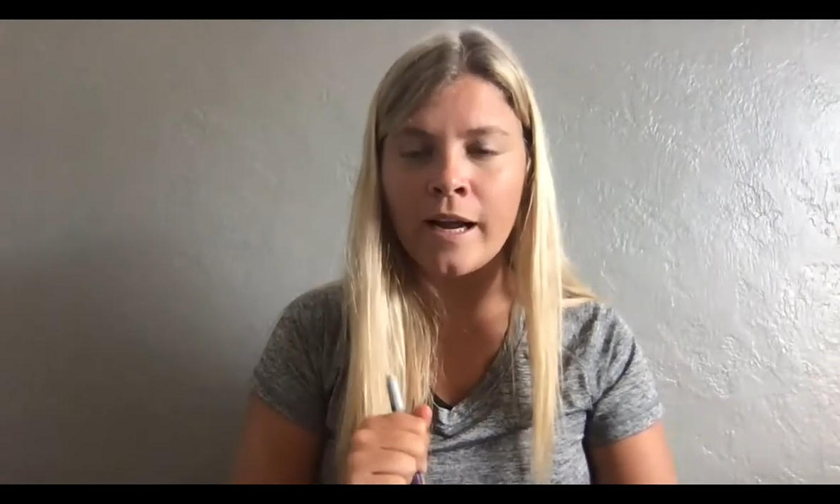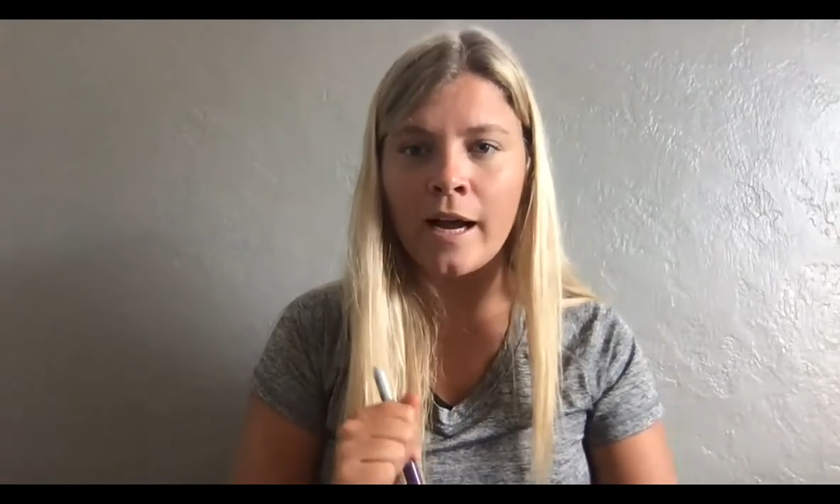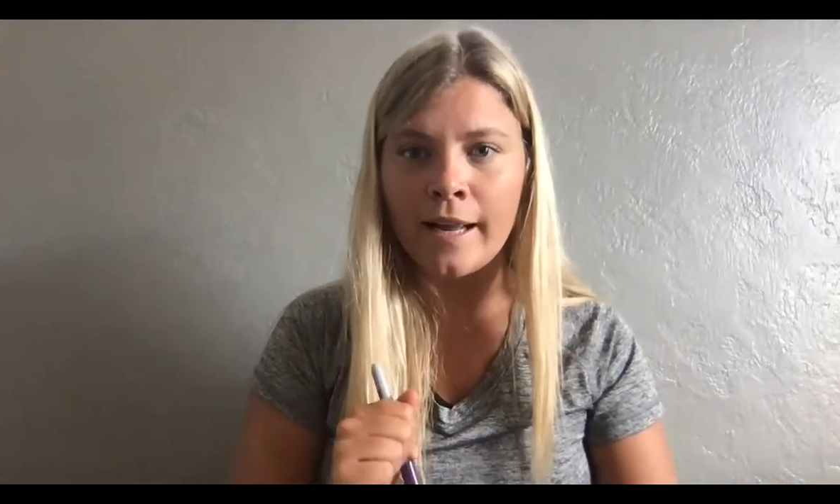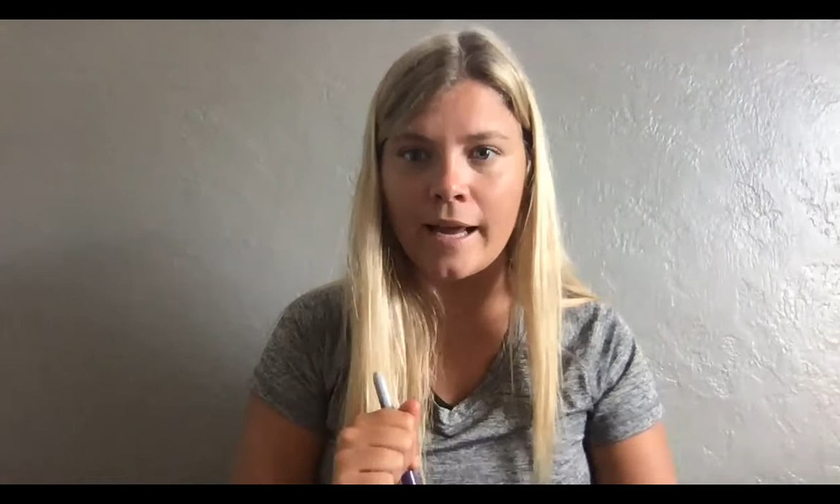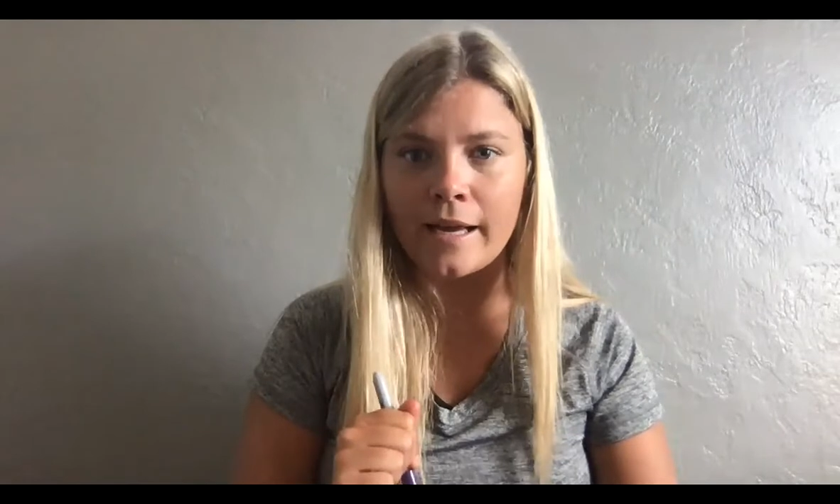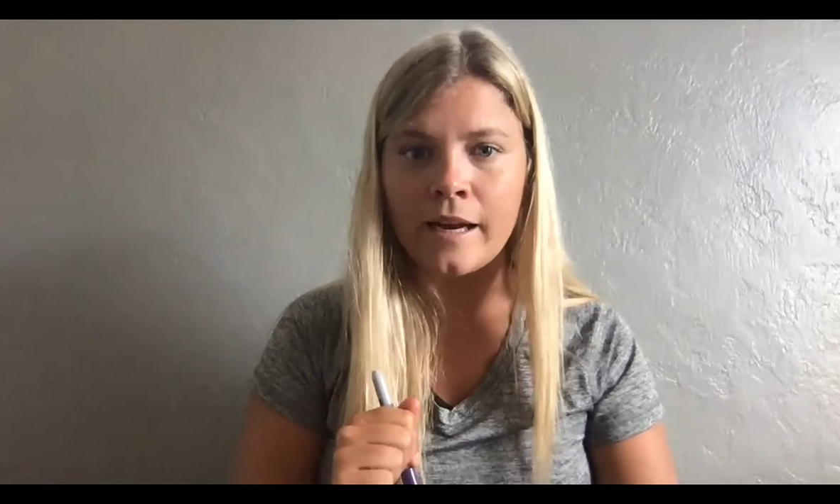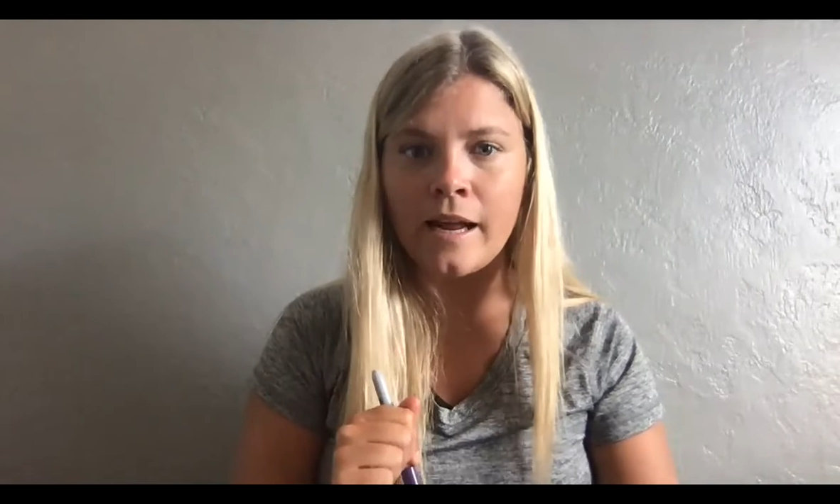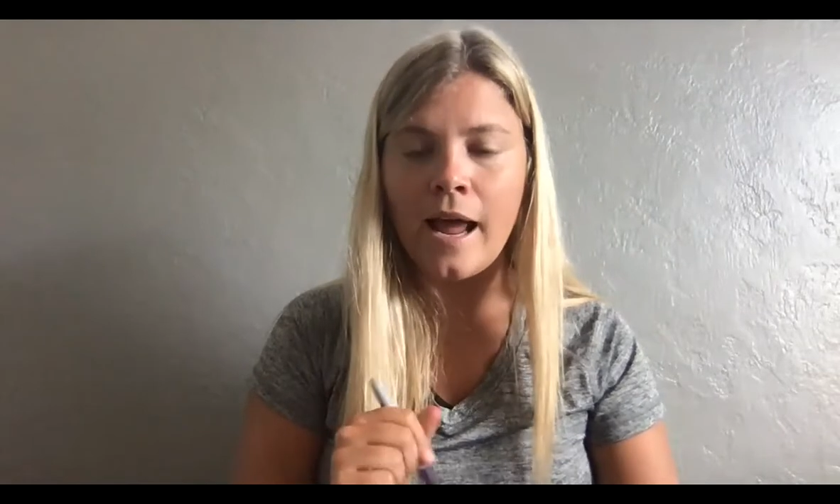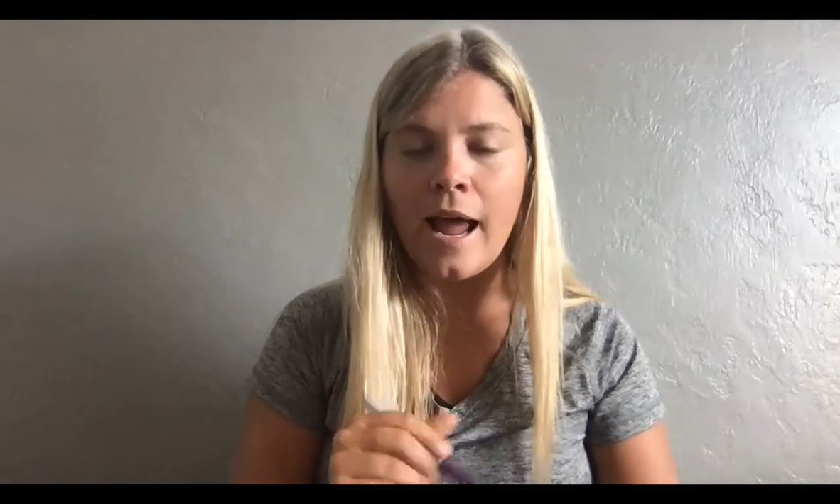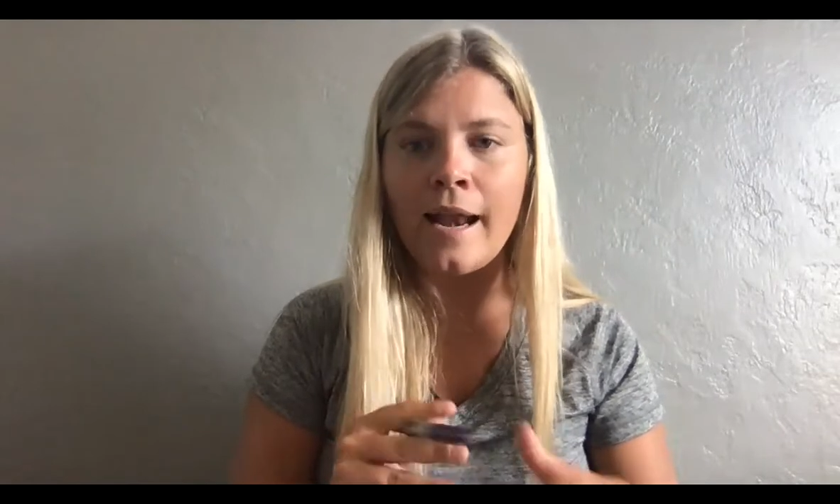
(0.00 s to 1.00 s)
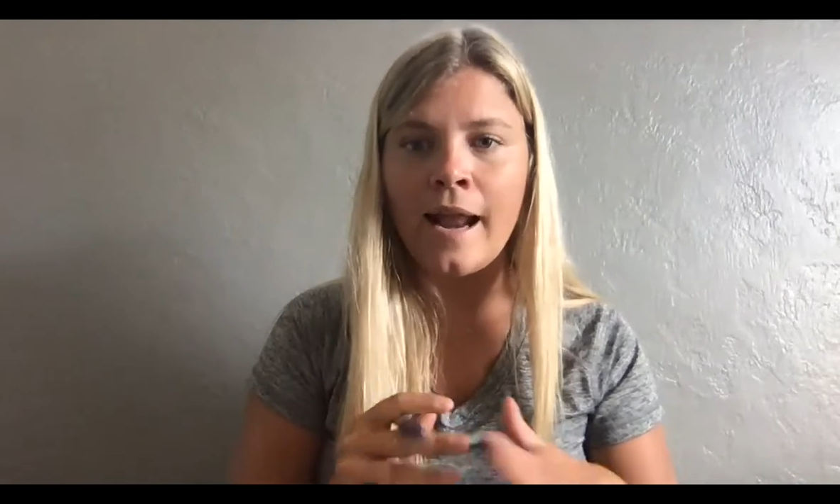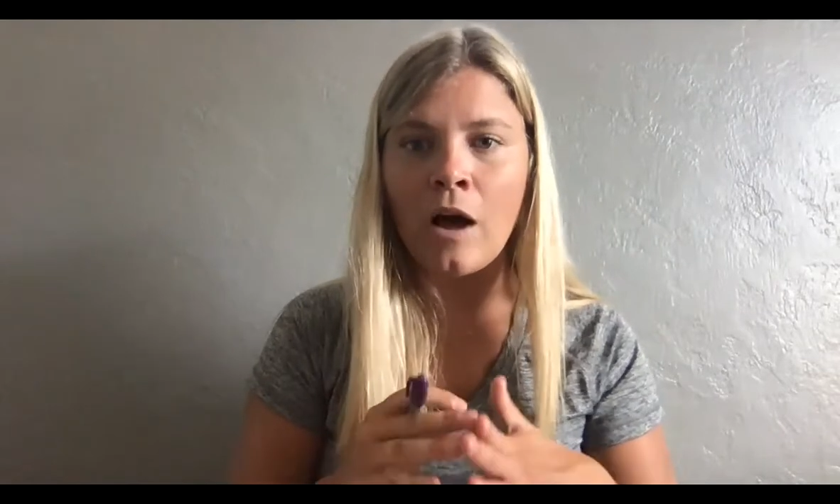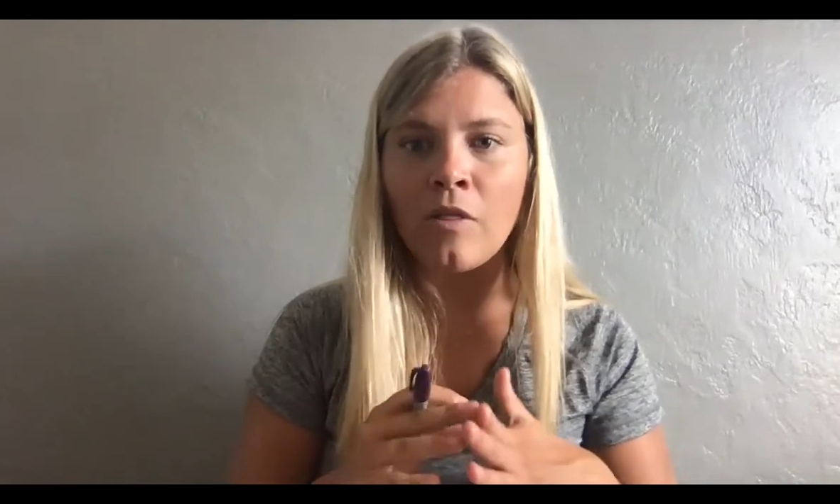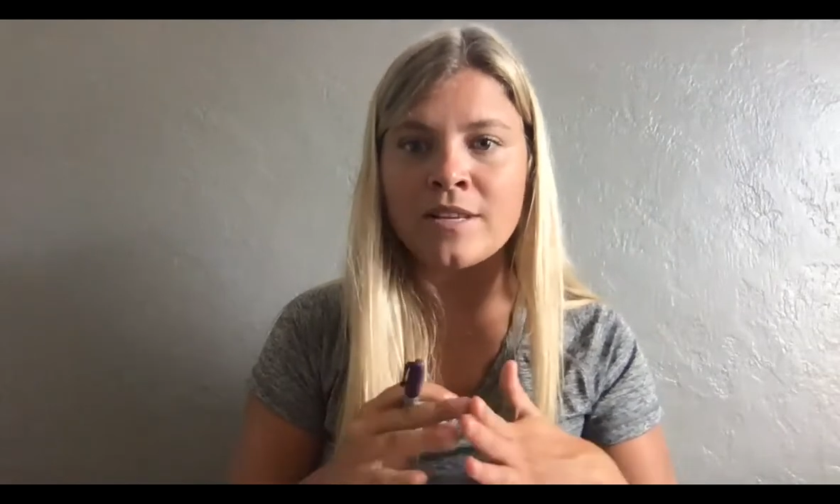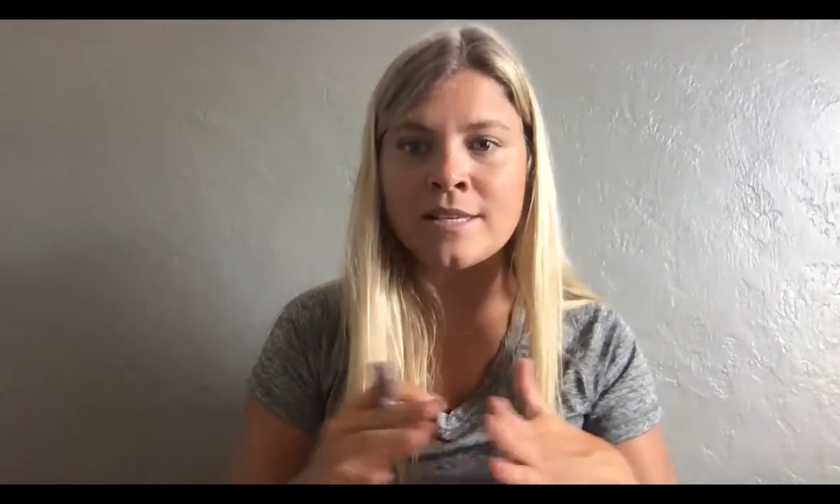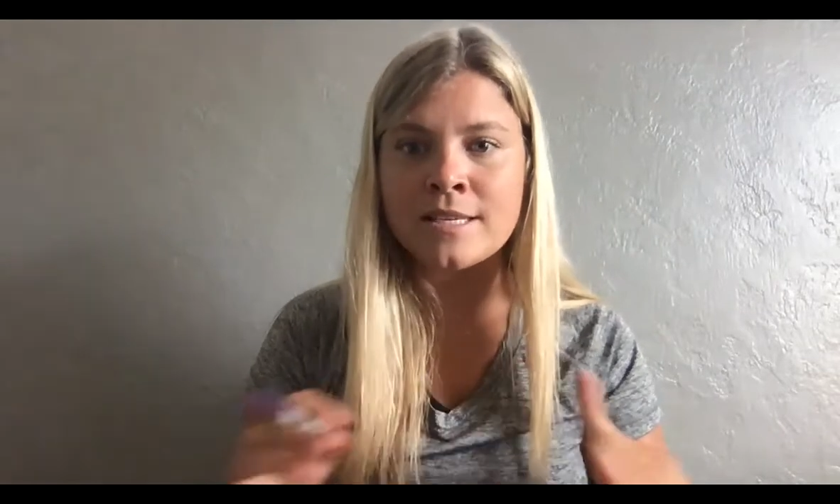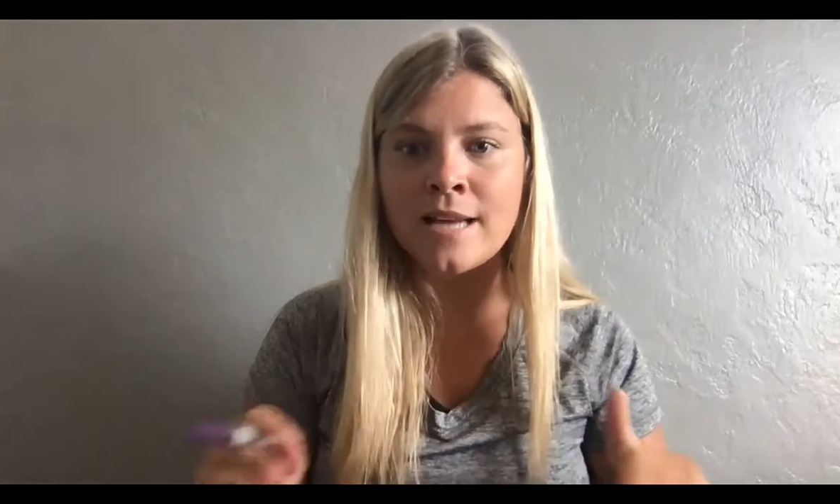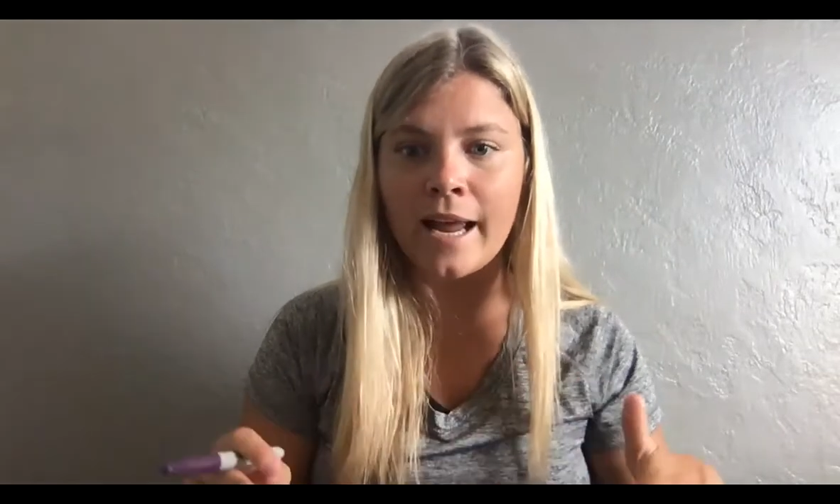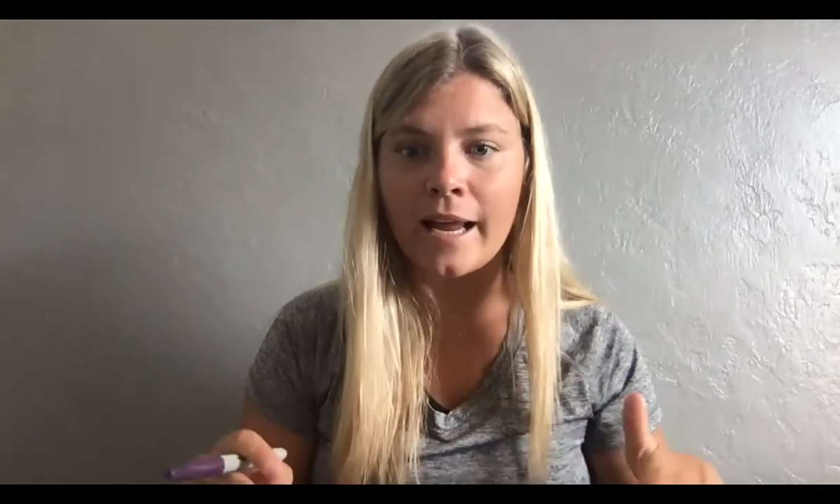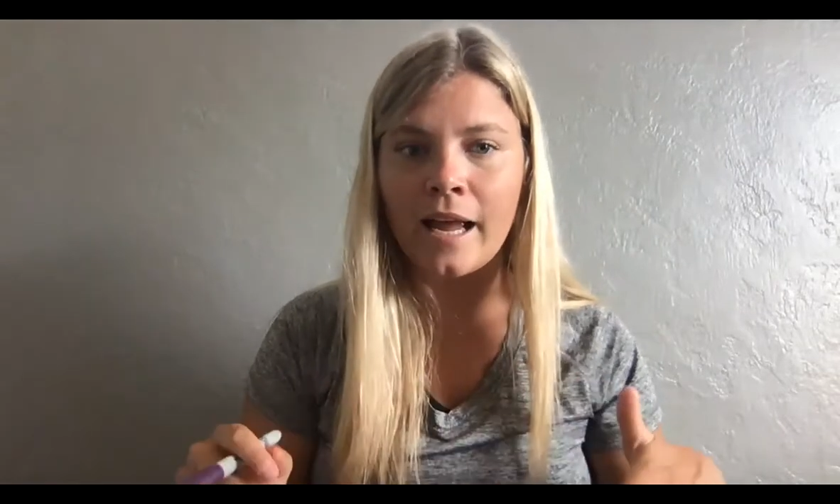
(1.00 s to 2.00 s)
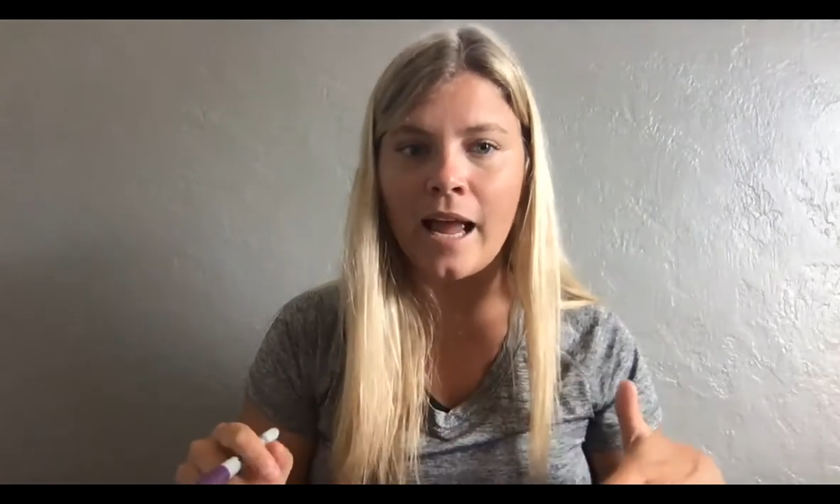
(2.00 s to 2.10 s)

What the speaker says: again and how the snake,